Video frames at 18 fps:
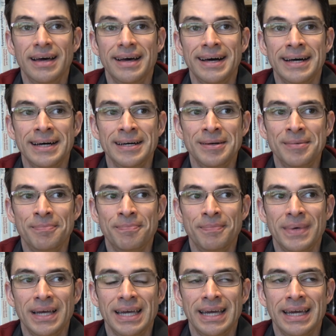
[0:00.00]

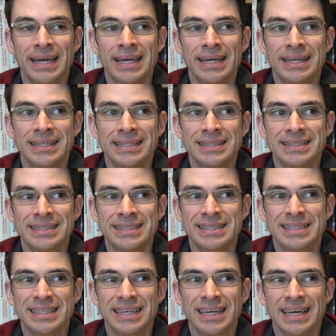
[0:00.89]
Um,
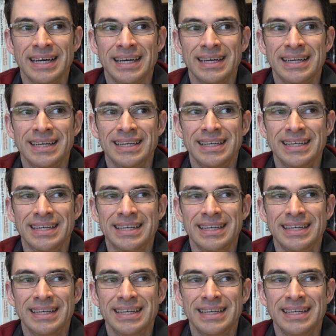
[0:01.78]
and, uh,